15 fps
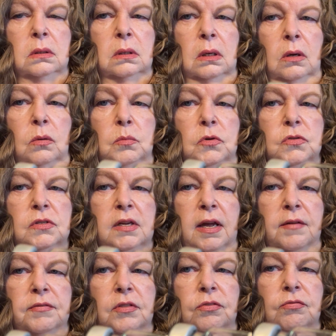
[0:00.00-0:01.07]
I almost
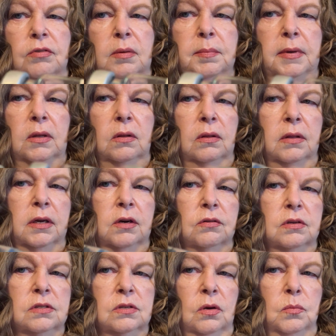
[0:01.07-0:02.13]
have the 3 milliliter
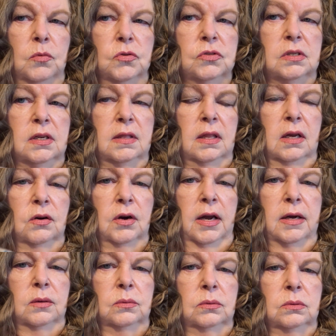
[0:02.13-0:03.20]
is almost in there
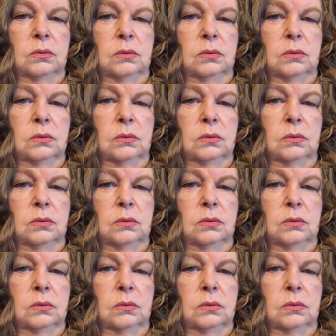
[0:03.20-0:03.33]
now.